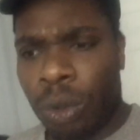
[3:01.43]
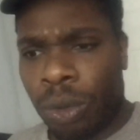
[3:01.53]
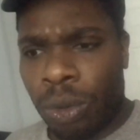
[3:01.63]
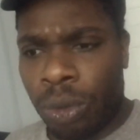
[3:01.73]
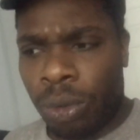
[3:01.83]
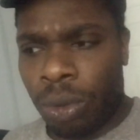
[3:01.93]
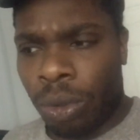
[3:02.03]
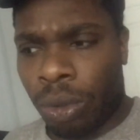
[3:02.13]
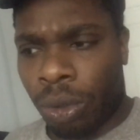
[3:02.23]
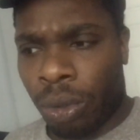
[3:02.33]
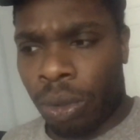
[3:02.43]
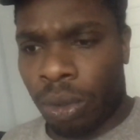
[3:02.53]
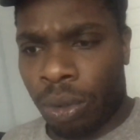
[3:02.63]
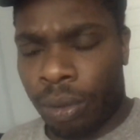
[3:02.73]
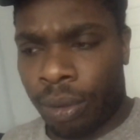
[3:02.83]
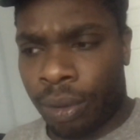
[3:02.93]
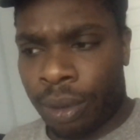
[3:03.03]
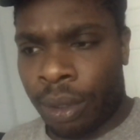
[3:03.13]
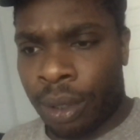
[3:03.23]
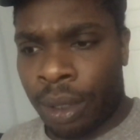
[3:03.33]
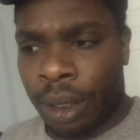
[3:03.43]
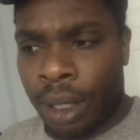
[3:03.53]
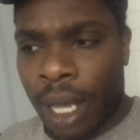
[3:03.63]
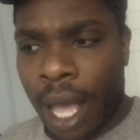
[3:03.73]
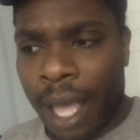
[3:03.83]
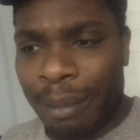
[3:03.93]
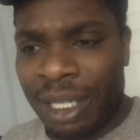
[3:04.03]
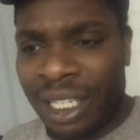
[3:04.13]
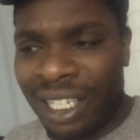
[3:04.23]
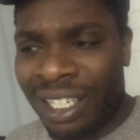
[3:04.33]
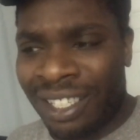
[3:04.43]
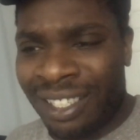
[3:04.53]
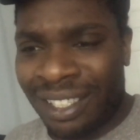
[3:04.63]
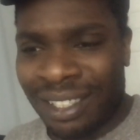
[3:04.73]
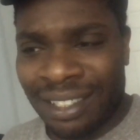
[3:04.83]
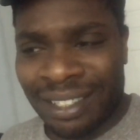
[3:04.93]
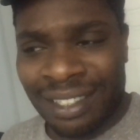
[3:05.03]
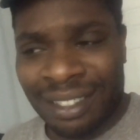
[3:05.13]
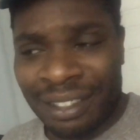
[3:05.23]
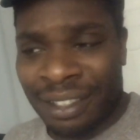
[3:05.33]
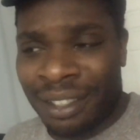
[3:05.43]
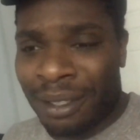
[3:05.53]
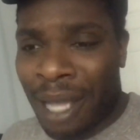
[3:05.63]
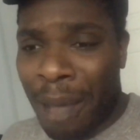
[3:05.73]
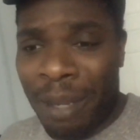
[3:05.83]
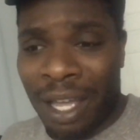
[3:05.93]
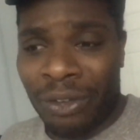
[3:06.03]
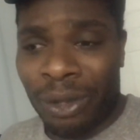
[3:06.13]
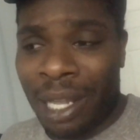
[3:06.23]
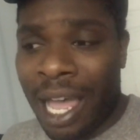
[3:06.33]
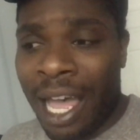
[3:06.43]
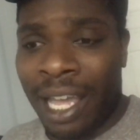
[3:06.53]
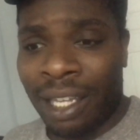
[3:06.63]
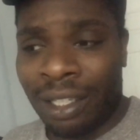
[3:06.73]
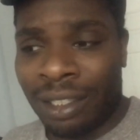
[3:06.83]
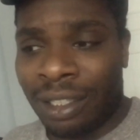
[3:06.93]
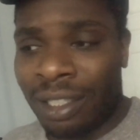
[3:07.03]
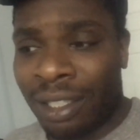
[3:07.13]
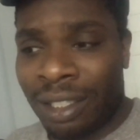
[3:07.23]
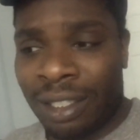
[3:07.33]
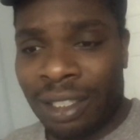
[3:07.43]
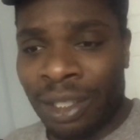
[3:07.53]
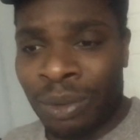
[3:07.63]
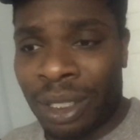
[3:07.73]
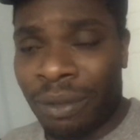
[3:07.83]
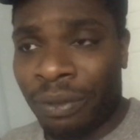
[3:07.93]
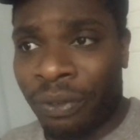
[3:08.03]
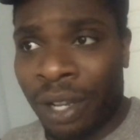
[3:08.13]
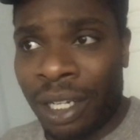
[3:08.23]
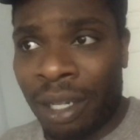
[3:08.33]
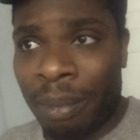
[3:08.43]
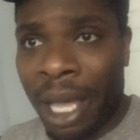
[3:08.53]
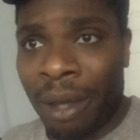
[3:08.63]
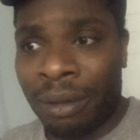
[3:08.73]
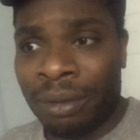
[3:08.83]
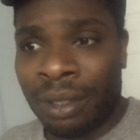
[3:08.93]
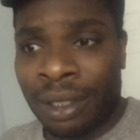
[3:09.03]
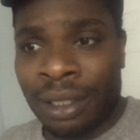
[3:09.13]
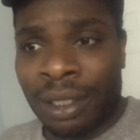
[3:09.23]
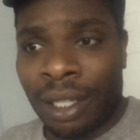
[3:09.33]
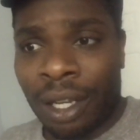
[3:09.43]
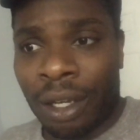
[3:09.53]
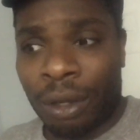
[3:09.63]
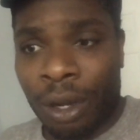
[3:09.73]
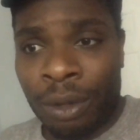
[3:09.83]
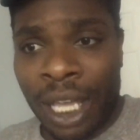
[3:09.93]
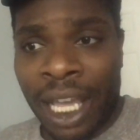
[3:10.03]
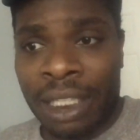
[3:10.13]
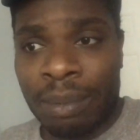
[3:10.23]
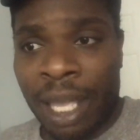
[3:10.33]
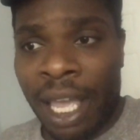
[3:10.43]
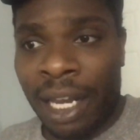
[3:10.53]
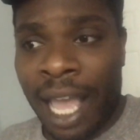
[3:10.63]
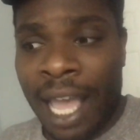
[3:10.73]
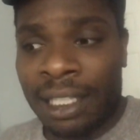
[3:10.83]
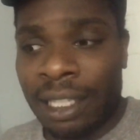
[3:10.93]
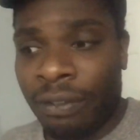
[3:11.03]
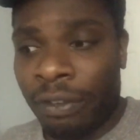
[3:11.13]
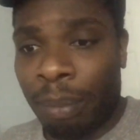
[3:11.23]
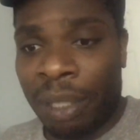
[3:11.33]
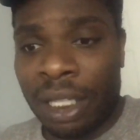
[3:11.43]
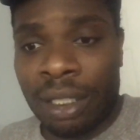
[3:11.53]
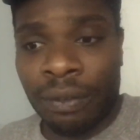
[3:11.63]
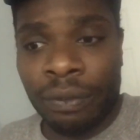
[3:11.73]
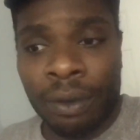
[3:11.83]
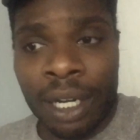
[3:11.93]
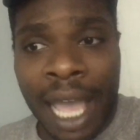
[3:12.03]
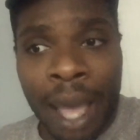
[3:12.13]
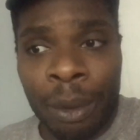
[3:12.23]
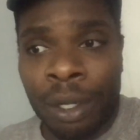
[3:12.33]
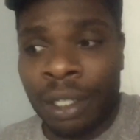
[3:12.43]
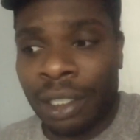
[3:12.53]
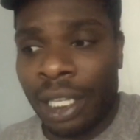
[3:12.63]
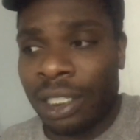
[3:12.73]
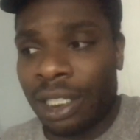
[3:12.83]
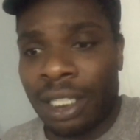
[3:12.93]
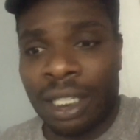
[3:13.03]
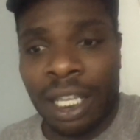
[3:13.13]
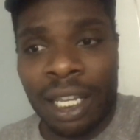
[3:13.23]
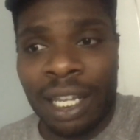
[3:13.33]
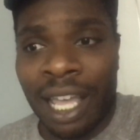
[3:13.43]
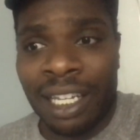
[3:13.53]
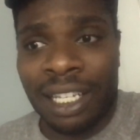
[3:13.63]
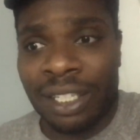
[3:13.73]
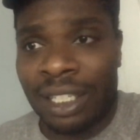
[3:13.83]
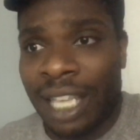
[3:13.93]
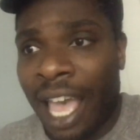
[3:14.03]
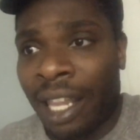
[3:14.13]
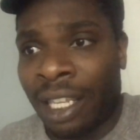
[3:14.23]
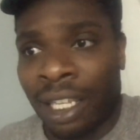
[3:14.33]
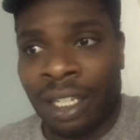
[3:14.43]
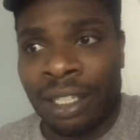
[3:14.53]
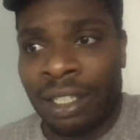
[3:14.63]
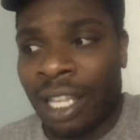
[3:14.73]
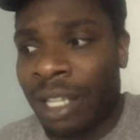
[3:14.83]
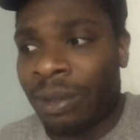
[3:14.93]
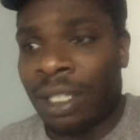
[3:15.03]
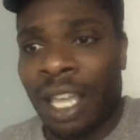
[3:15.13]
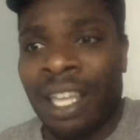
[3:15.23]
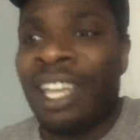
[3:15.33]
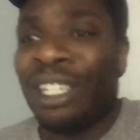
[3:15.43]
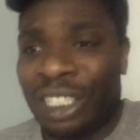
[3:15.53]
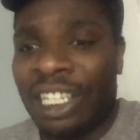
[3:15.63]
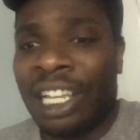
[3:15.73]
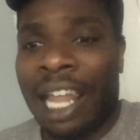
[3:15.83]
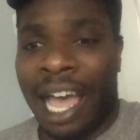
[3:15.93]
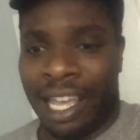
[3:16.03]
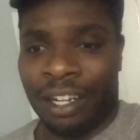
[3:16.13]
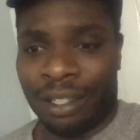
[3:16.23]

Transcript: Ooh. I mean, I'm not gonna lie. She was confronted about a grown-ass man asking for pizza for an hour, and she said that he's Italian. That's what it's out. She a liar.